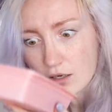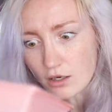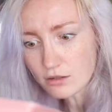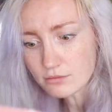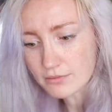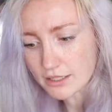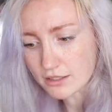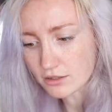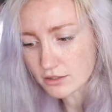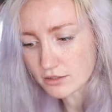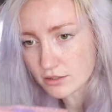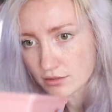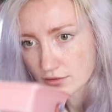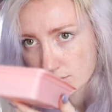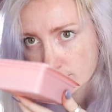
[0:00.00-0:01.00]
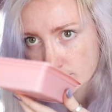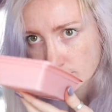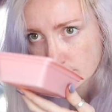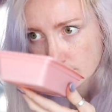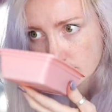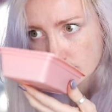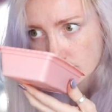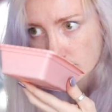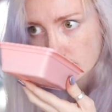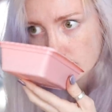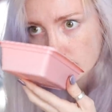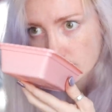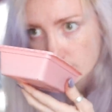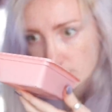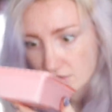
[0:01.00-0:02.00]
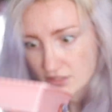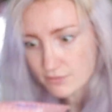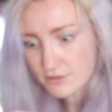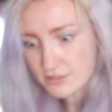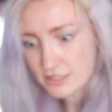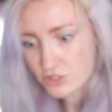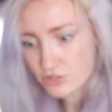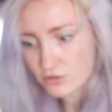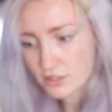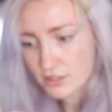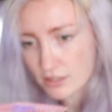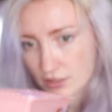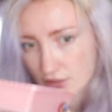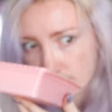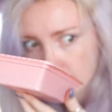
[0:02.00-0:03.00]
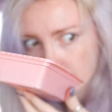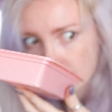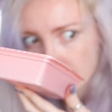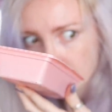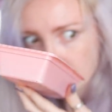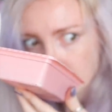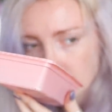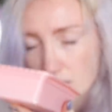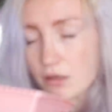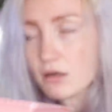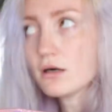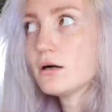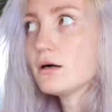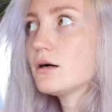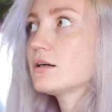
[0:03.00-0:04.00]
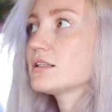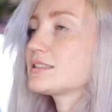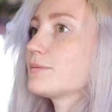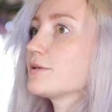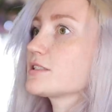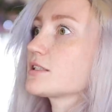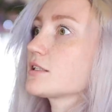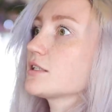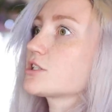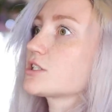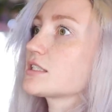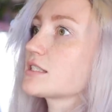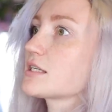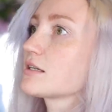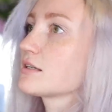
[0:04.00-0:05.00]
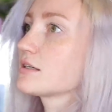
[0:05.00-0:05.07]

Oh my god. It smells like sugar. Oh, it smells delicious.